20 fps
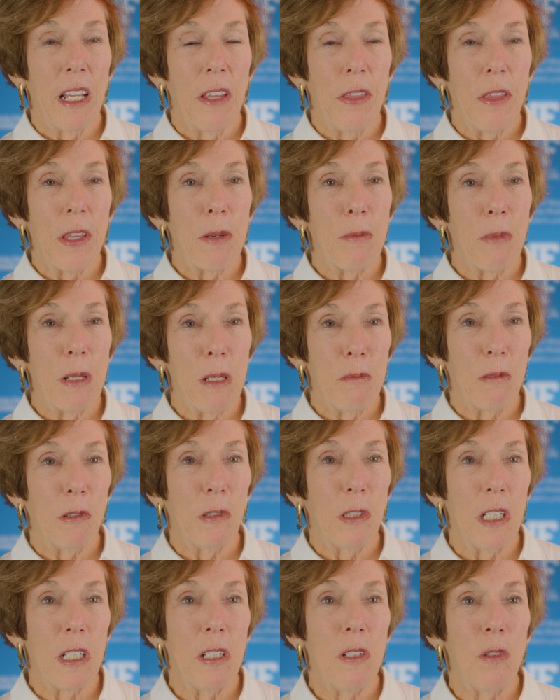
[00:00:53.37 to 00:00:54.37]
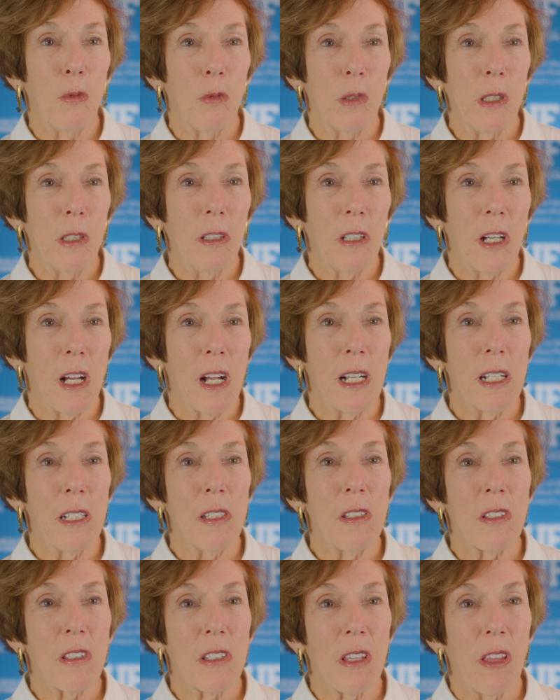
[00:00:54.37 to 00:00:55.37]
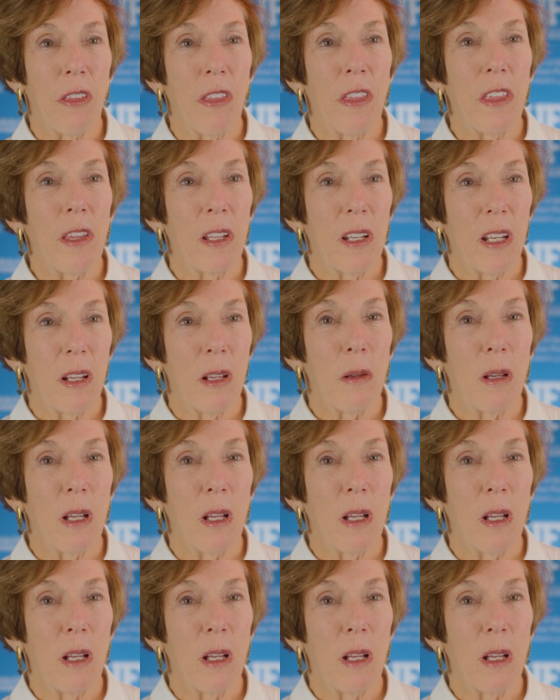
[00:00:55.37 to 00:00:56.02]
and then people didn't realize that